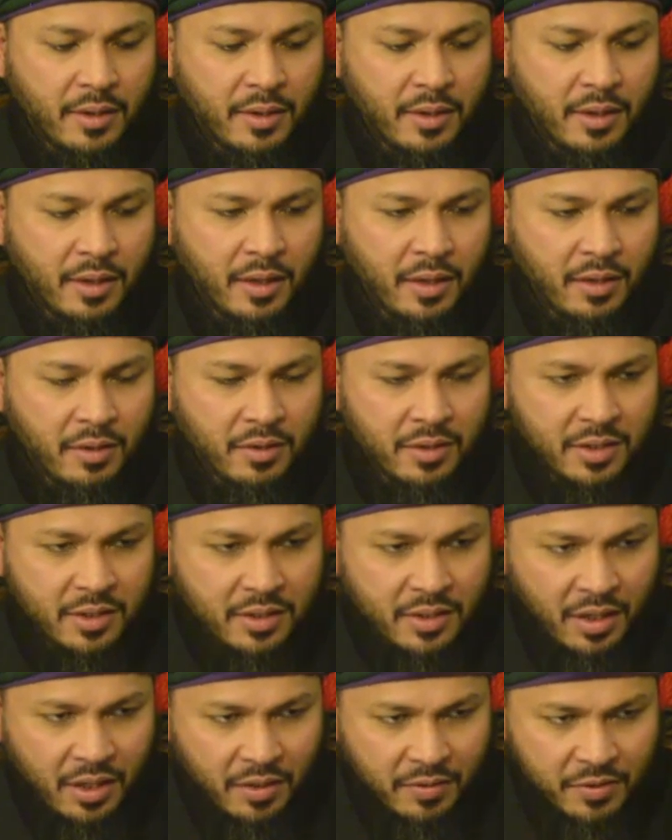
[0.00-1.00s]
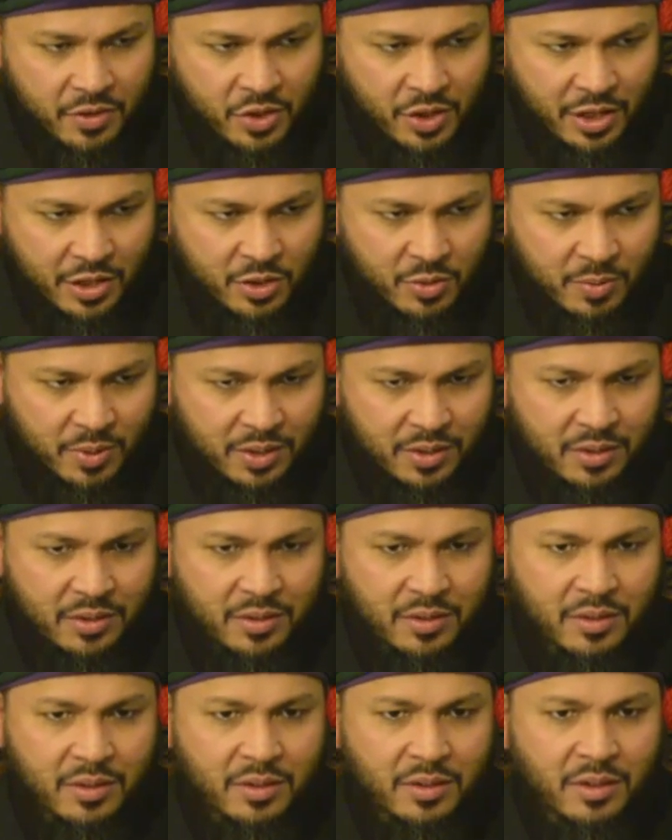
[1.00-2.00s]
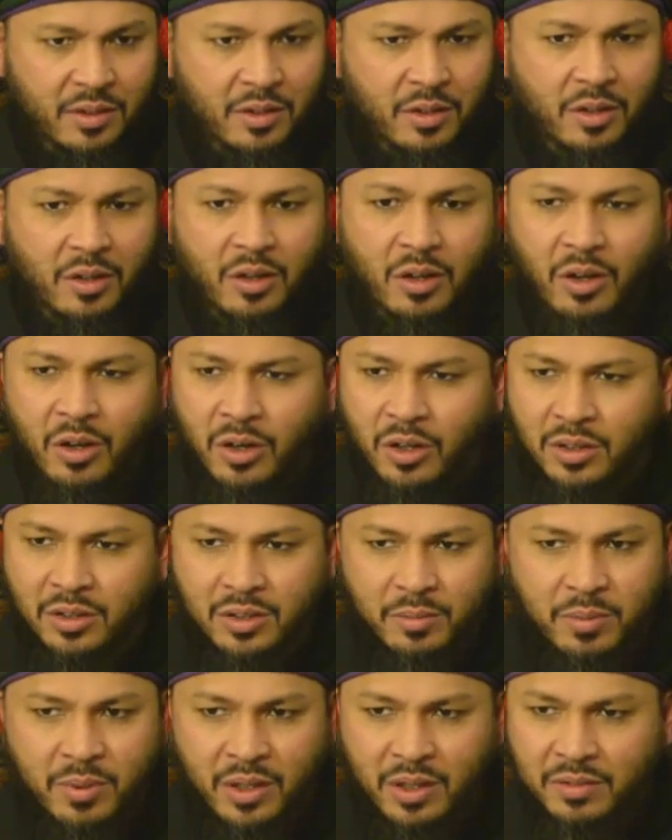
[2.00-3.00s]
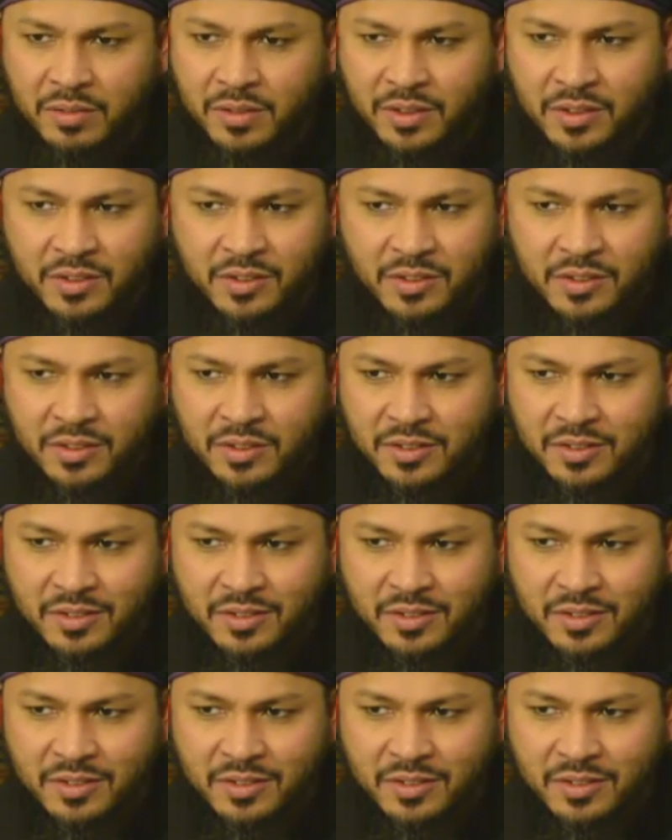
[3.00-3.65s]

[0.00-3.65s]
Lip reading: And on the day of judgment, all the prophets,